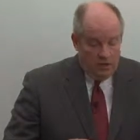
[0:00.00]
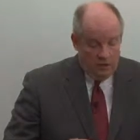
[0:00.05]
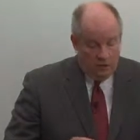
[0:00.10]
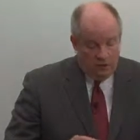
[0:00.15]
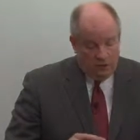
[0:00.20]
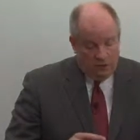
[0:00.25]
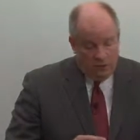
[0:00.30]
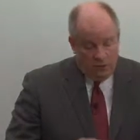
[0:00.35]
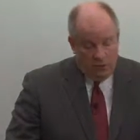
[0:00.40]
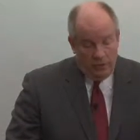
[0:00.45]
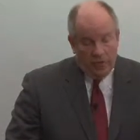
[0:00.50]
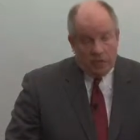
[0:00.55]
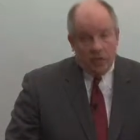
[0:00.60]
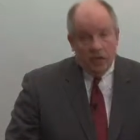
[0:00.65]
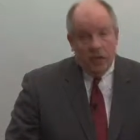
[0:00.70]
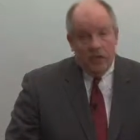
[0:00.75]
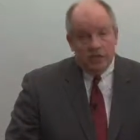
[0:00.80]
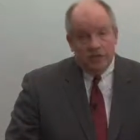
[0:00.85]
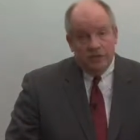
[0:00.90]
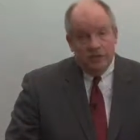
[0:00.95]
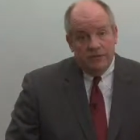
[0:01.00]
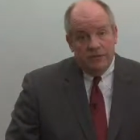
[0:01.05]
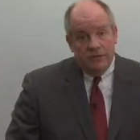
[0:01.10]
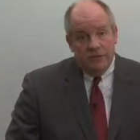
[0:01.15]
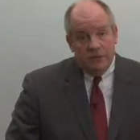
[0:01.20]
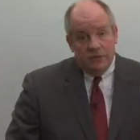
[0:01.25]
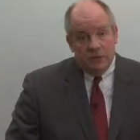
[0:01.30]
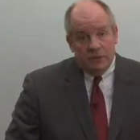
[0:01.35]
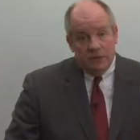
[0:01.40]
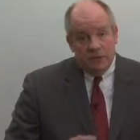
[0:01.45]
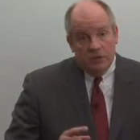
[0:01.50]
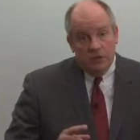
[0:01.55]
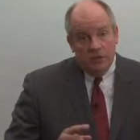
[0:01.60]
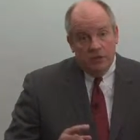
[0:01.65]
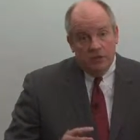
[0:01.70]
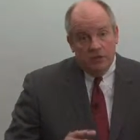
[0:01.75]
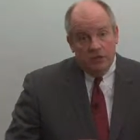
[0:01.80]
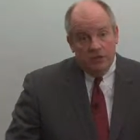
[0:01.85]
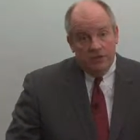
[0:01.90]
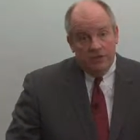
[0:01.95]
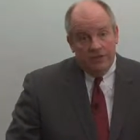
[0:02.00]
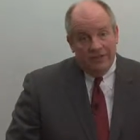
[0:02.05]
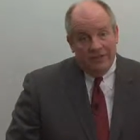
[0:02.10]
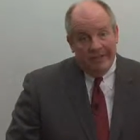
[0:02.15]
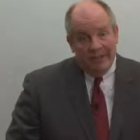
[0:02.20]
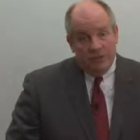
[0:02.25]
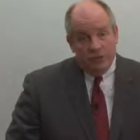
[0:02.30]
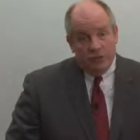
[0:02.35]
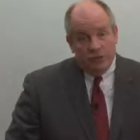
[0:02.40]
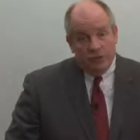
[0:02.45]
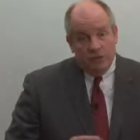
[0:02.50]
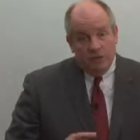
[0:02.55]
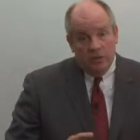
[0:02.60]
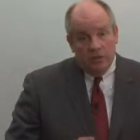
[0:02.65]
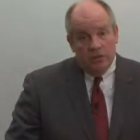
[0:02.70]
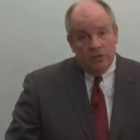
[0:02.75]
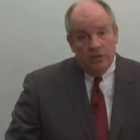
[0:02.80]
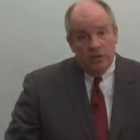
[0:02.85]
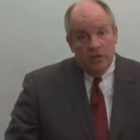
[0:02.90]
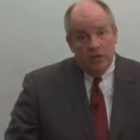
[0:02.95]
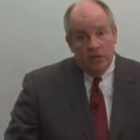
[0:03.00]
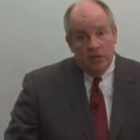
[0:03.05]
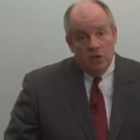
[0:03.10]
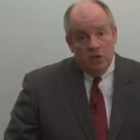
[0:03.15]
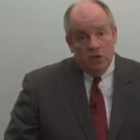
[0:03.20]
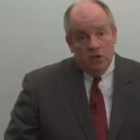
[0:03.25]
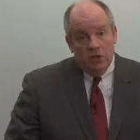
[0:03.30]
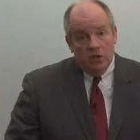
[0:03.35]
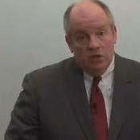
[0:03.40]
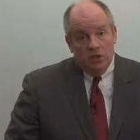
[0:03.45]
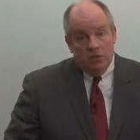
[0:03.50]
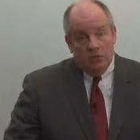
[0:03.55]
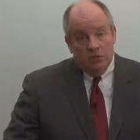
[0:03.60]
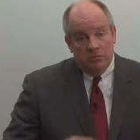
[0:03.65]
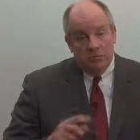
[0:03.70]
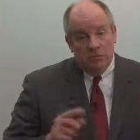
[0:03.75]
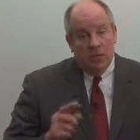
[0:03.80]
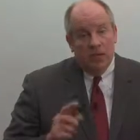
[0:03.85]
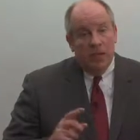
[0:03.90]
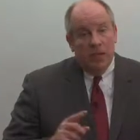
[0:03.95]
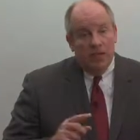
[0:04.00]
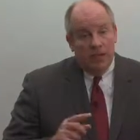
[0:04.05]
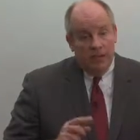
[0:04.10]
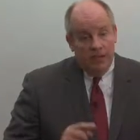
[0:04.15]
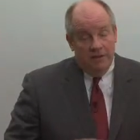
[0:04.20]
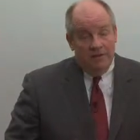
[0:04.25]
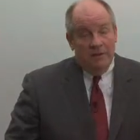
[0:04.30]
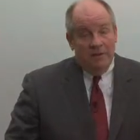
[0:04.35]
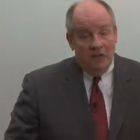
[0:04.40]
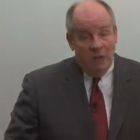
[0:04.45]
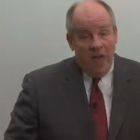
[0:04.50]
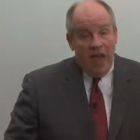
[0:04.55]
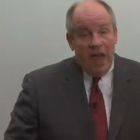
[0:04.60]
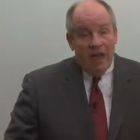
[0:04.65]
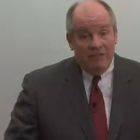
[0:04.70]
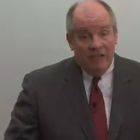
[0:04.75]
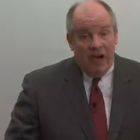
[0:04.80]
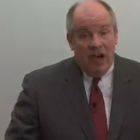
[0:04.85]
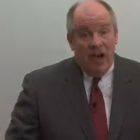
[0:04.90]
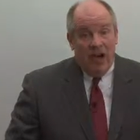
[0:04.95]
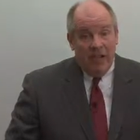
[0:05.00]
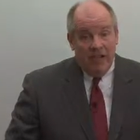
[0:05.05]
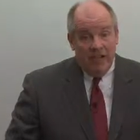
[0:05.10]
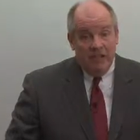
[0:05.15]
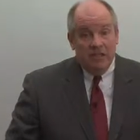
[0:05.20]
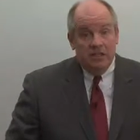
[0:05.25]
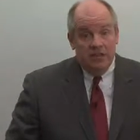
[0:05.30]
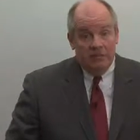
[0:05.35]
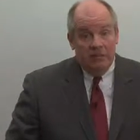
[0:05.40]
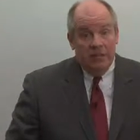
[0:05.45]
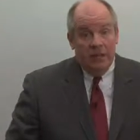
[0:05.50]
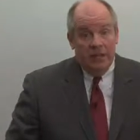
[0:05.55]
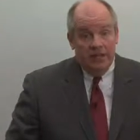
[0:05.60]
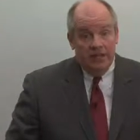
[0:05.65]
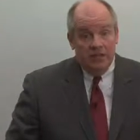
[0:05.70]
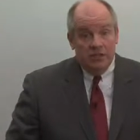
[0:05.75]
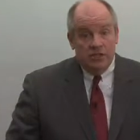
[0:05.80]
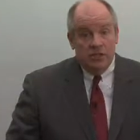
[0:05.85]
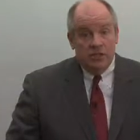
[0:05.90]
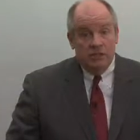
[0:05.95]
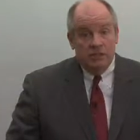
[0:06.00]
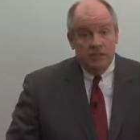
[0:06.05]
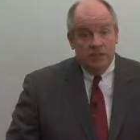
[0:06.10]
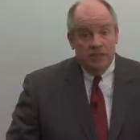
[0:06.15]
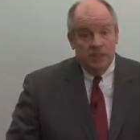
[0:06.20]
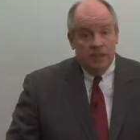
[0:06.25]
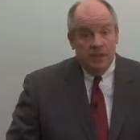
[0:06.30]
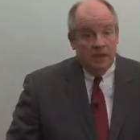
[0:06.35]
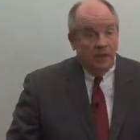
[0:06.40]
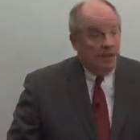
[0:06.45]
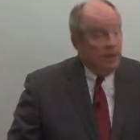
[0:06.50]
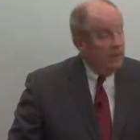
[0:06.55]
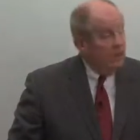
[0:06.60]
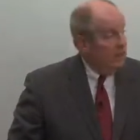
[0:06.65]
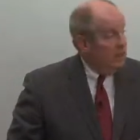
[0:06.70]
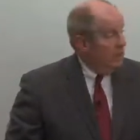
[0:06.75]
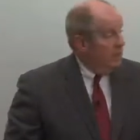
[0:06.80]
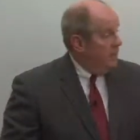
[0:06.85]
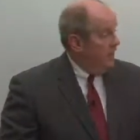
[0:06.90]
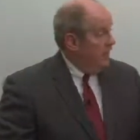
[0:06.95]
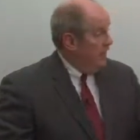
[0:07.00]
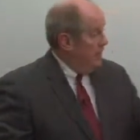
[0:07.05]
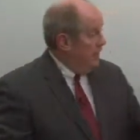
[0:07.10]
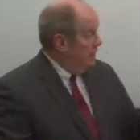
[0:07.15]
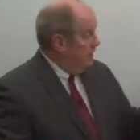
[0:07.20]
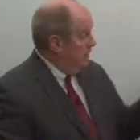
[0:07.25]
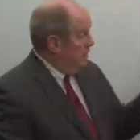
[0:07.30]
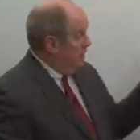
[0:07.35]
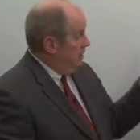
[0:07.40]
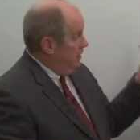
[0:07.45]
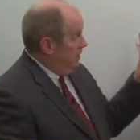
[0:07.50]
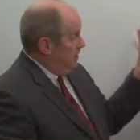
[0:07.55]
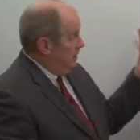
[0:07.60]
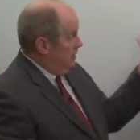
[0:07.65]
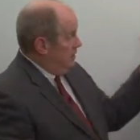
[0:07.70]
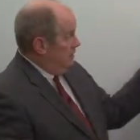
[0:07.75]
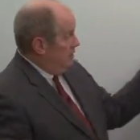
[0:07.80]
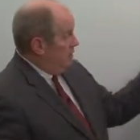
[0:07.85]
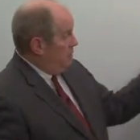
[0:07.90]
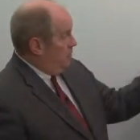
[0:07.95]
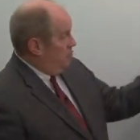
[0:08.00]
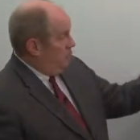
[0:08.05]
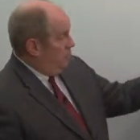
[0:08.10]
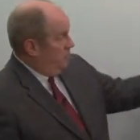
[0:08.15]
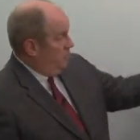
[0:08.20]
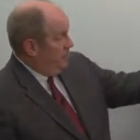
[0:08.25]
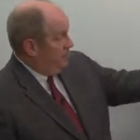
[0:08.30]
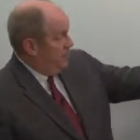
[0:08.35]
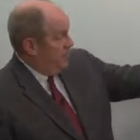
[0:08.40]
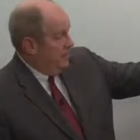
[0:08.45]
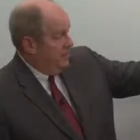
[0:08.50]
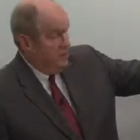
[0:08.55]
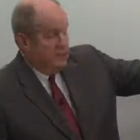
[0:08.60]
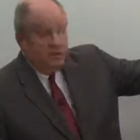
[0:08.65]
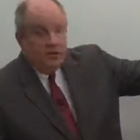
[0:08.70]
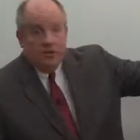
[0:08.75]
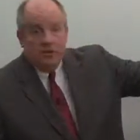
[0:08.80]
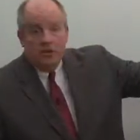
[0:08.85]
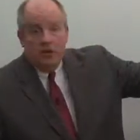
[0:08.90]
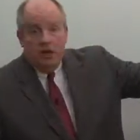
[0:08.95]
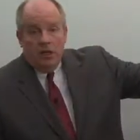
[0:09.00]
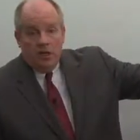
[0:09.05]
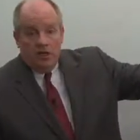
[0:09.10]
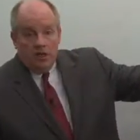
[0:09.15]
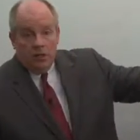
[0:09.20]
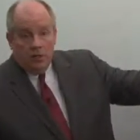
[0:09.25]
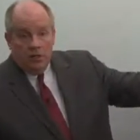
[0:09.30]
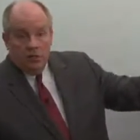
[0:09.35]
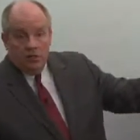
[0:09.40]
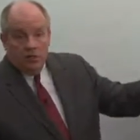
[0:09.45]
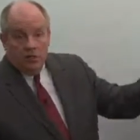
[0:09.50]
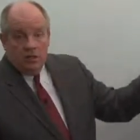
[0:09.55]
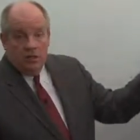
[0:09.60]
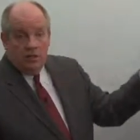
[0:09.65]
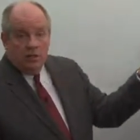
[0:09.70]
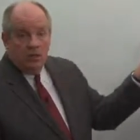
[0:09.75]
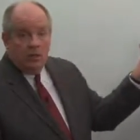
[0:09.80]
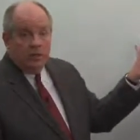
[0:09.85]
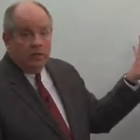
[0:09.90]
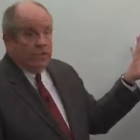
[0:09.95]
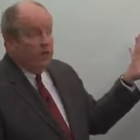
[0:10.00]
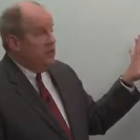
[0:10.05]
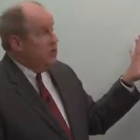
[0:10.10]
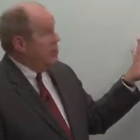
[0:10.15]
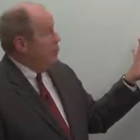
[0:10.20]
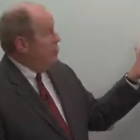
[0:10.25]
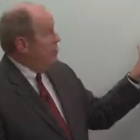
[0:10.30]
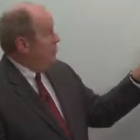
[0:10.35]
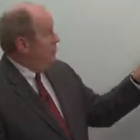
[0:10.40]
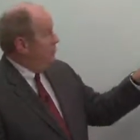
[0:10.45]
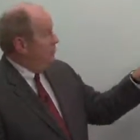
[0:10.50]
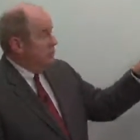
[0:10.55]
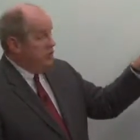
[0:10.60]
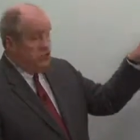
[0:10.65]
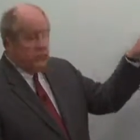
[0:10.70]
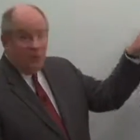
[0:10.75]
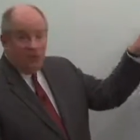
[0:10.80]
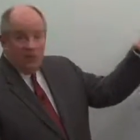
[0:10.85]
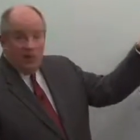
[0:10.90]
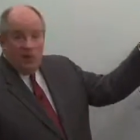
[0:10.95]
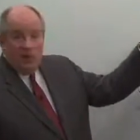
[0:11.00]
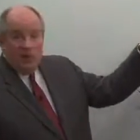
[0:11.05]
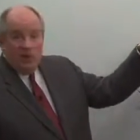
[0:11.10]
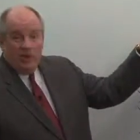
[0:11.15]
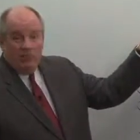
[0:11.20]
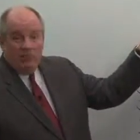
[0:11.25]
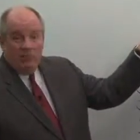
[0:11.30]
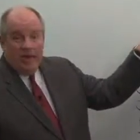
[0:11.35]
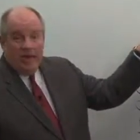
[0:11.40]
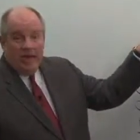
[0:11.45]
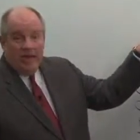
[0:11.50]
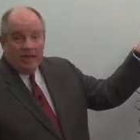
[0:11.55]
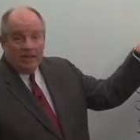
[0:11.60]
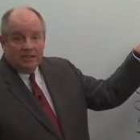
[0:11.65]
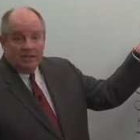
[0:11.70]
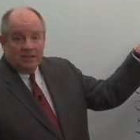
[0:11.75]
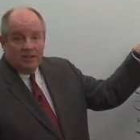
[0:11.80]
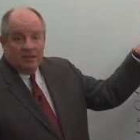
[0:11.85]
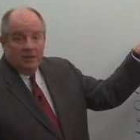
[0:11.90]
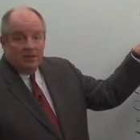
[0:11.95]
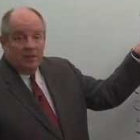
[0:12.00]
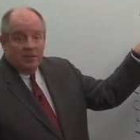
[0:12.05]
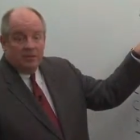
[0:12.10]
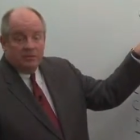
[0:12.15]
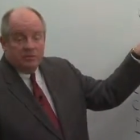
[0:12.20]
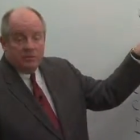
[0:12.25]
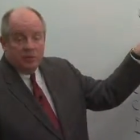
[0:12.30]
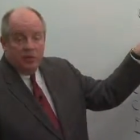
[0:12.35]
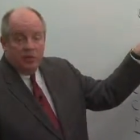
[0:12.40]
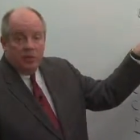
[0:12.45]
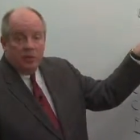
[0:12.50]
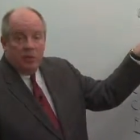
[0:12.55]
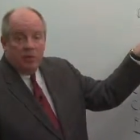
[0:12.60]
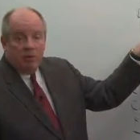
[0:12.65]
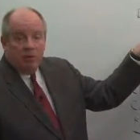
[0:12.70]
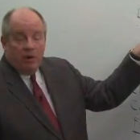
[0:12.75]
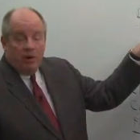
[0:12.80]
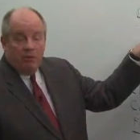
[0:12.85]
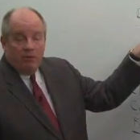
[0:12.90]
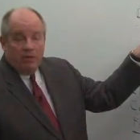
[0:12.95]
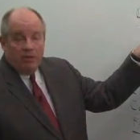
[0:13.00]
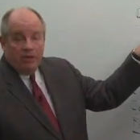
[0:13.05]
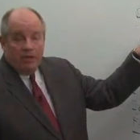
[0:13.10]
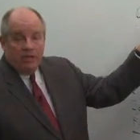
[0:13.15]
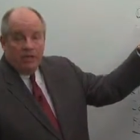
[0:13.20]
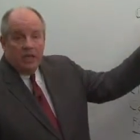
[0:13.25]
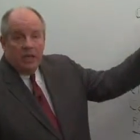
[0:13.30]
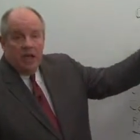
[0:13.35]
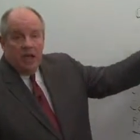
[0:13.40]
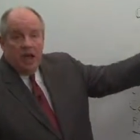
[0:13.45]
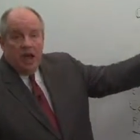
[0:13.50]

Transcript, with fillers: look for what it costs if it fails in, in financial terms, human terms. If you have a high-end device, then you're worried about the technology, and we're going to engineer for these low impact, I mean, I'm sorry, low probability,